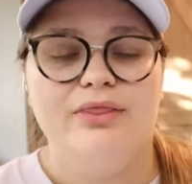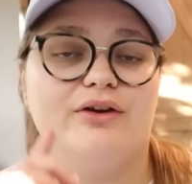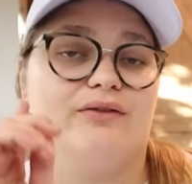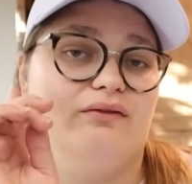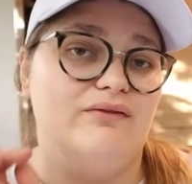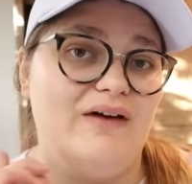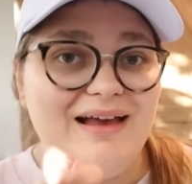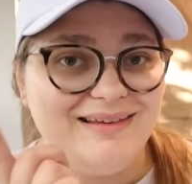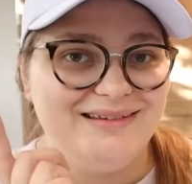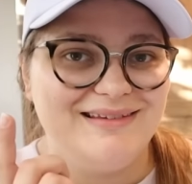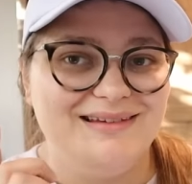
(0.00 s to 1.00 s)
Their
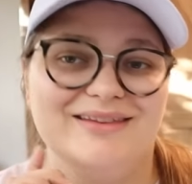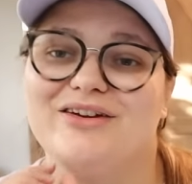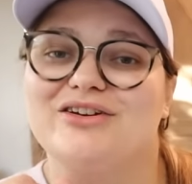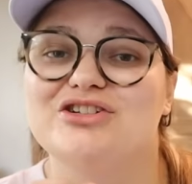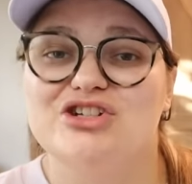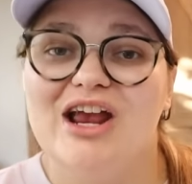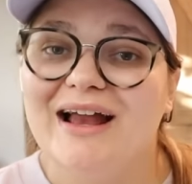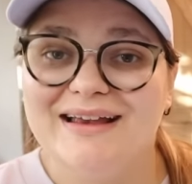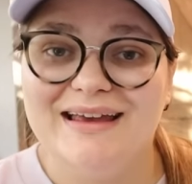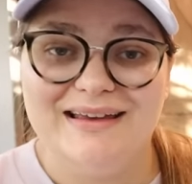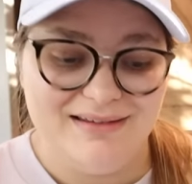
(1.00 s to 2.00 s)
vests, their
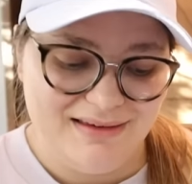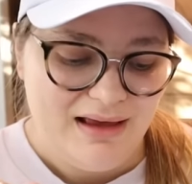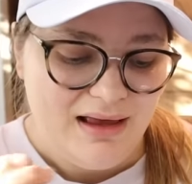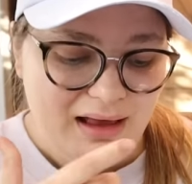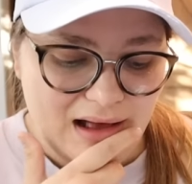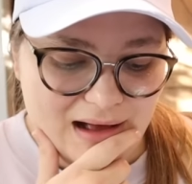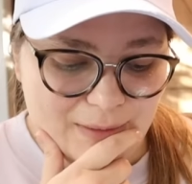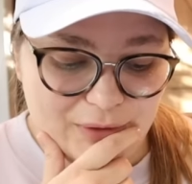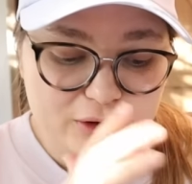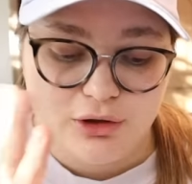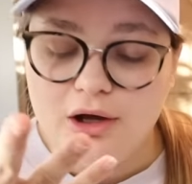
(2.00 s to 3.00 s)
jackets,
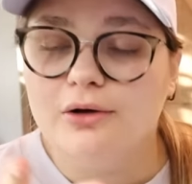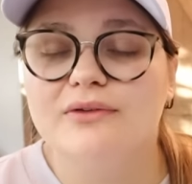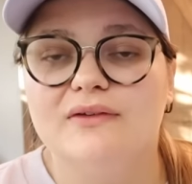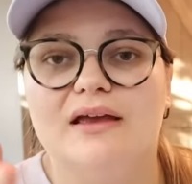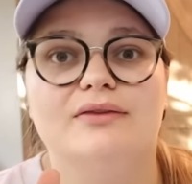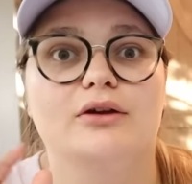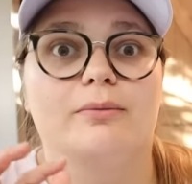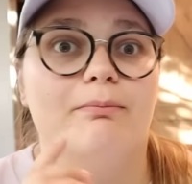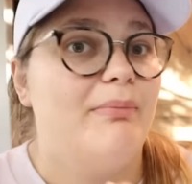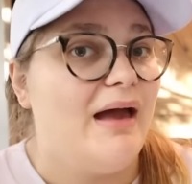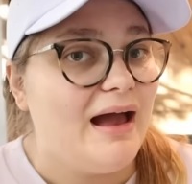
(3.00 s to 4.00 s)
um, their coats, and their
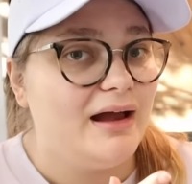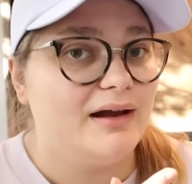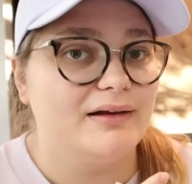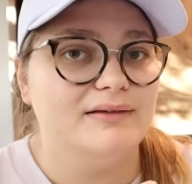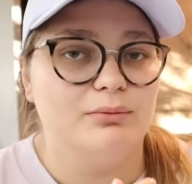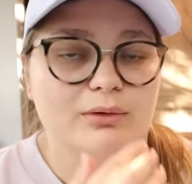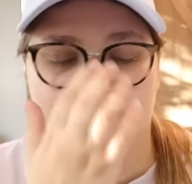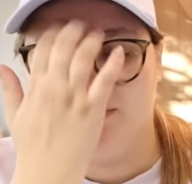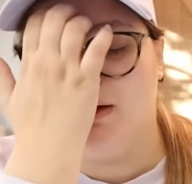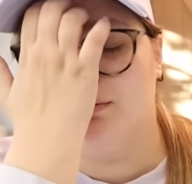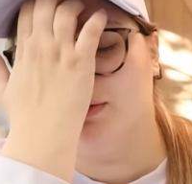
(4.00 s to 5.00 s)
bags will
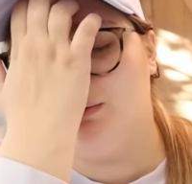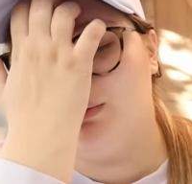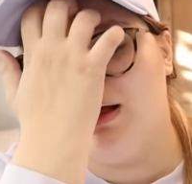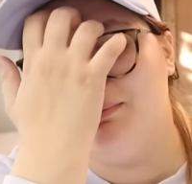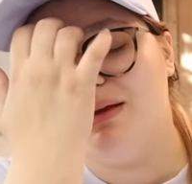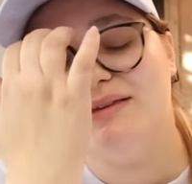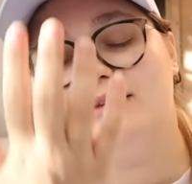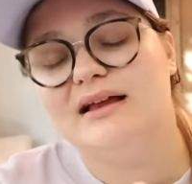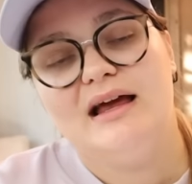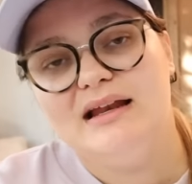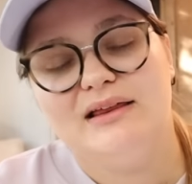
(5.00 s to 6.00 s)
sell really well.
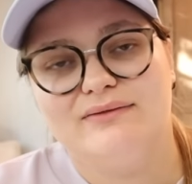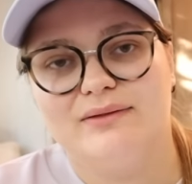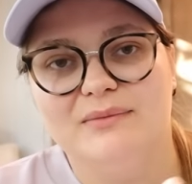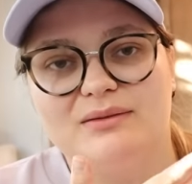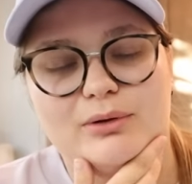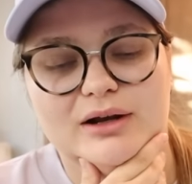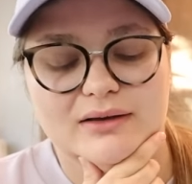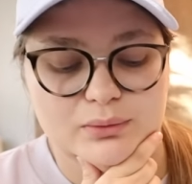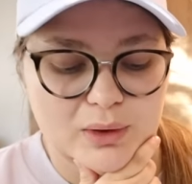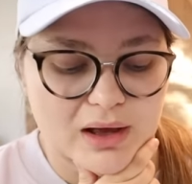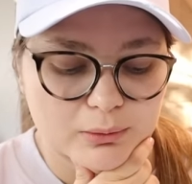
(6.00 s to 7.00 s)
Basically, anything from this brand
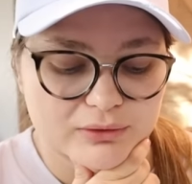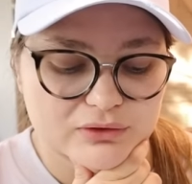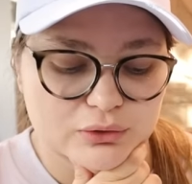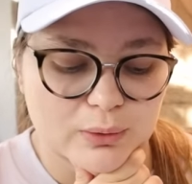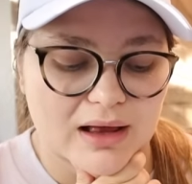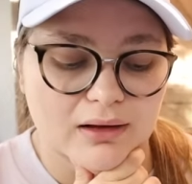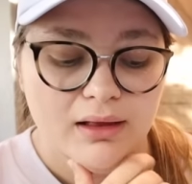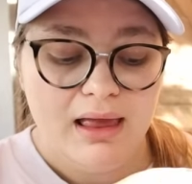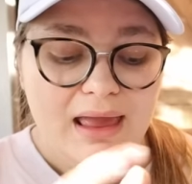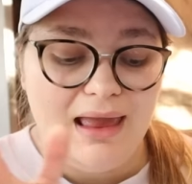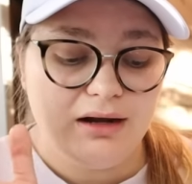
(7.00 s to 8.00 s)
as well will do well,
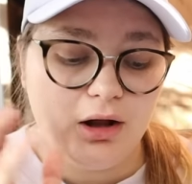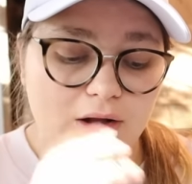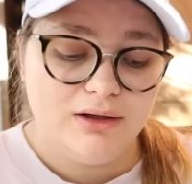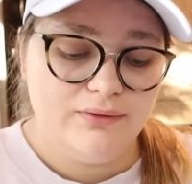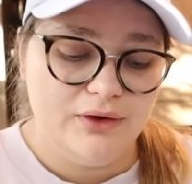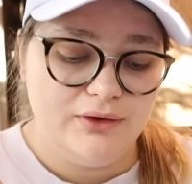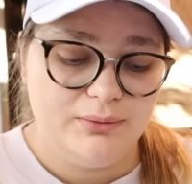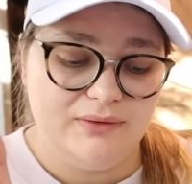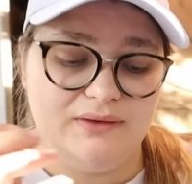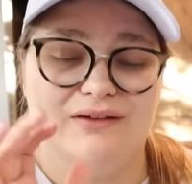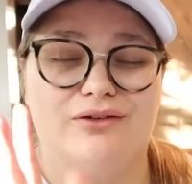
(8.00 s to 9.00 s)
and all of those
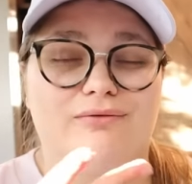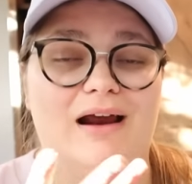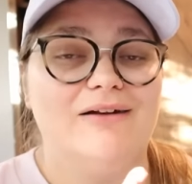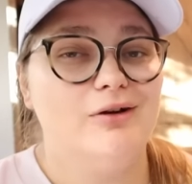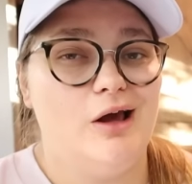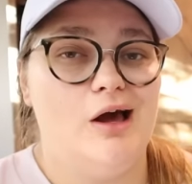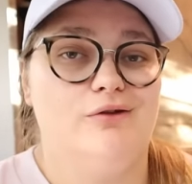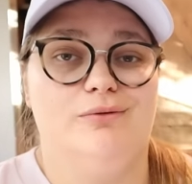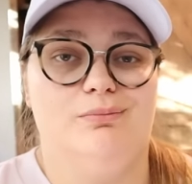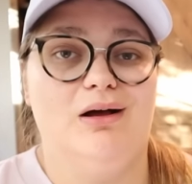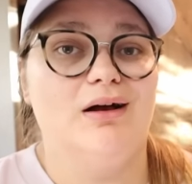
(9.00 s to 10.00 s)
will sell for right around
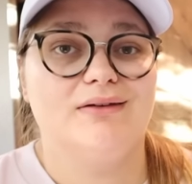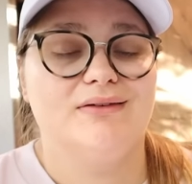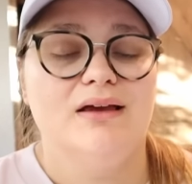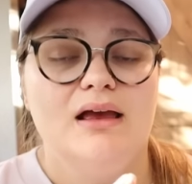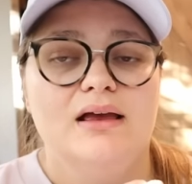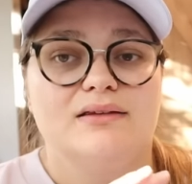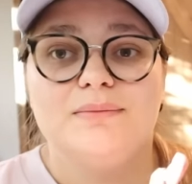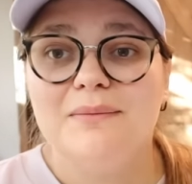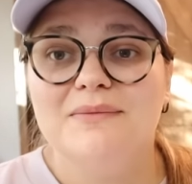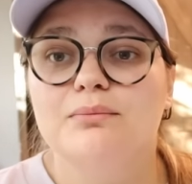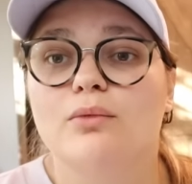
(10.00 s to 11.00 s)
100 bucks,
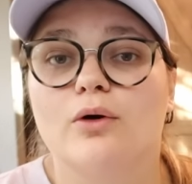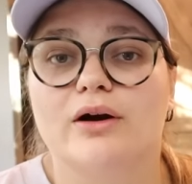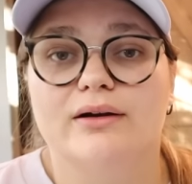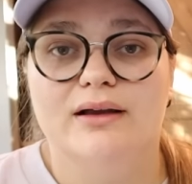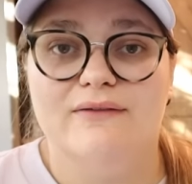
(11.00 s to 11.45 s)
sometimes more.